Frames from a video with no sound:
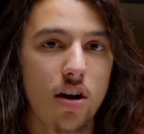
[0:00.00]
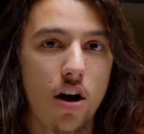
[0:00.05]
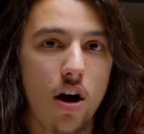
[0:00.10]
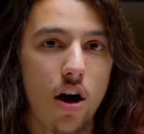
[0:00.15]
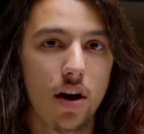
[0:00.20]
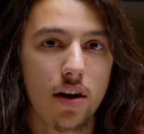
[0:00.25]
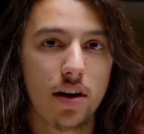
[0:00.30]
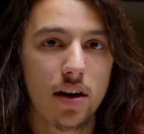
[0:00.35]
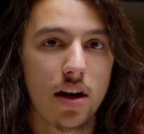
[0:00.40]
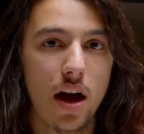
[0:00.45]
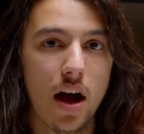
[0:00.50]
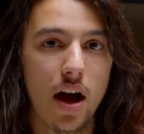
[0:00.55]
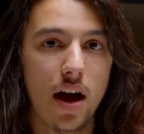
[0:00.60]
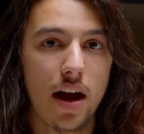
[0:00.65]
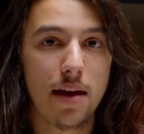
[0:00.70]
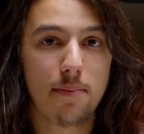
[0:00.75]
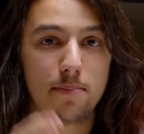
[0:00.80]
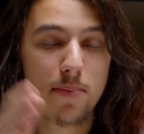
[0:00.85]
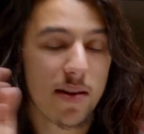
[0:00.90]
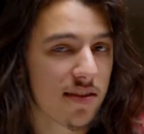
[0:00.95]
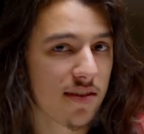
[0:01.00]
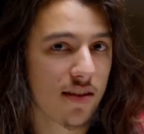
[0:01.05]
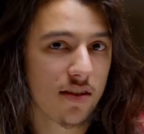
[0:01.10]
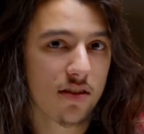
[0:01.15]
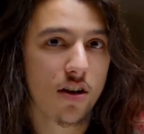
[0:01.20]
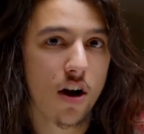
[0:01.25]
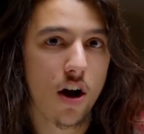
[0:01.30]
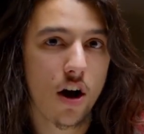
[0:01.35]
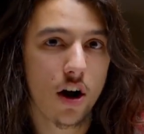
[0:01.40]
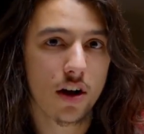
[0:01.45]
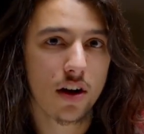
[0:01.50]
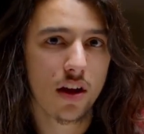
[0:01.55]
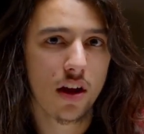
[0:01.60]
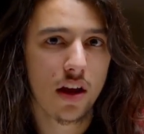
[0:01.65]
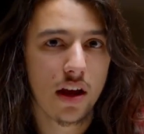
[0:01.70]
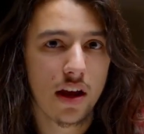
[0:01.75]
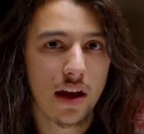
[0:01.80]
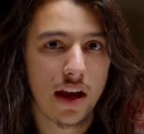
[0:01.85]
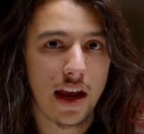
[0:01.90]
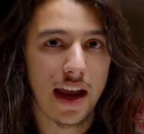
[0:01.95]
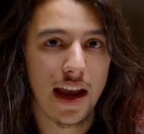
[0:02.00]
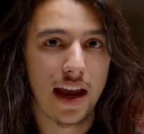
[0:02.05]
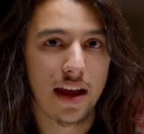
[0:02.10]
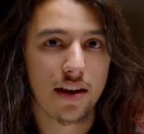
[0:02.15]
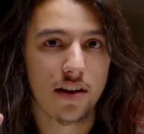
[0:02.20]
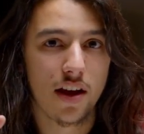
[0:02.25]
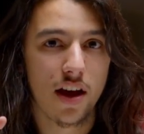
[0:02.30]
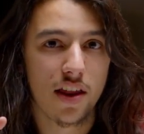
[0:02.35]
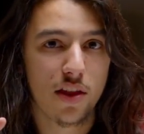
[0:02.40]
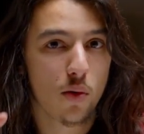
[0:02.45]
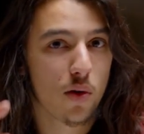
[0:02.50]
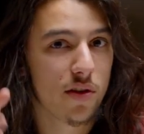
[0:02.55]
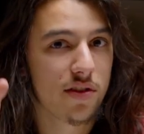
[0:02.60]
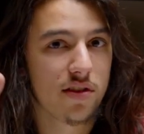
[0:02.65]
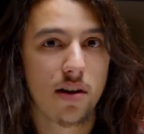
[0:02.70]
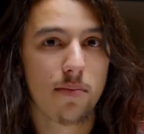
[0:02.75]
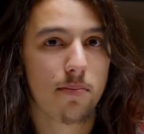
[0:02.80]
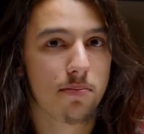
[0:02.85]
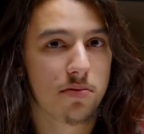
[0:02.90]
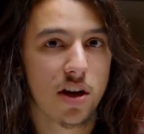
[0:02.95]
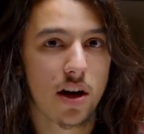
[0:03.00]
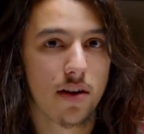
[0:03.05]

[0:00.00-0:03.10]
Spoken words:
on a business card, and there wasn't a ton